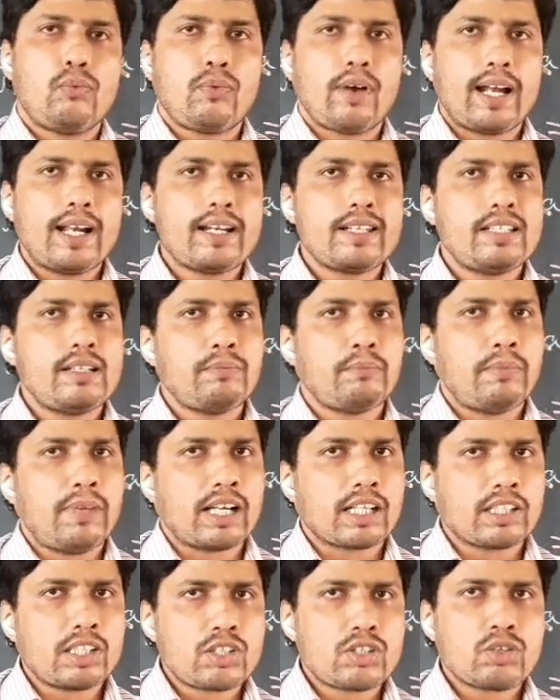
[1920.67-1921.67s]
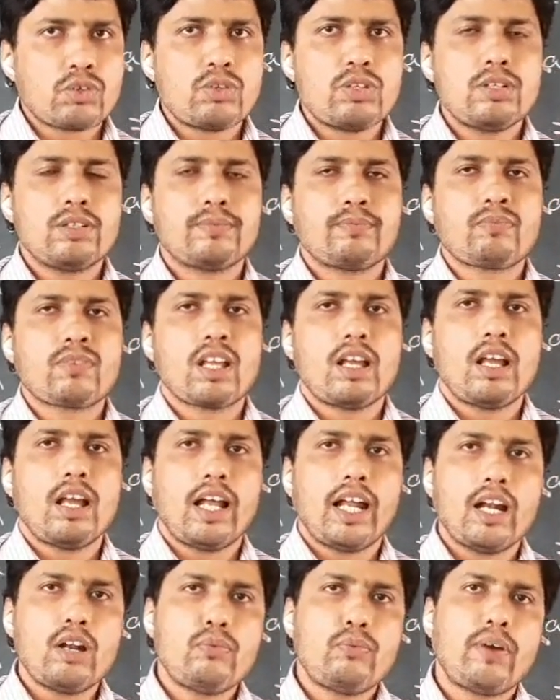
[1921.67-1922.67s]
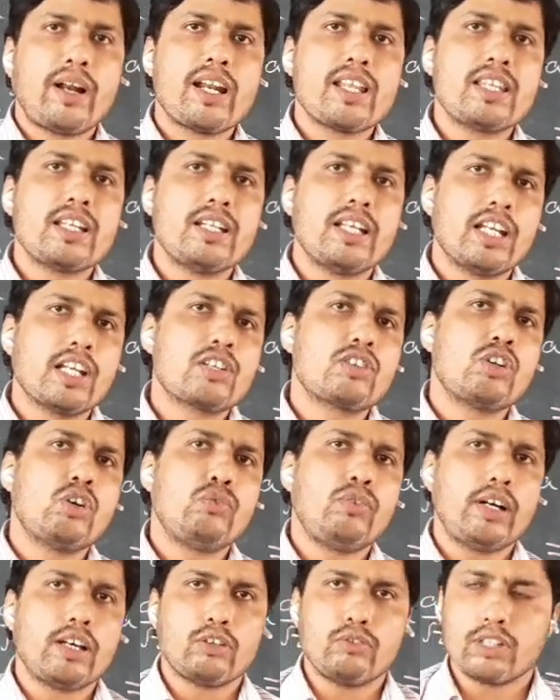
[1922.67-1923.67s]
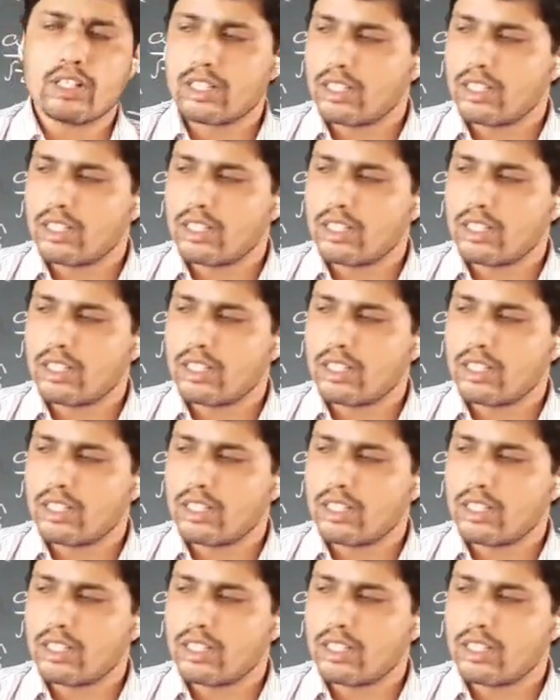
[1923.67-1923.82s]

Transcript: find the magnitude and find the direction of R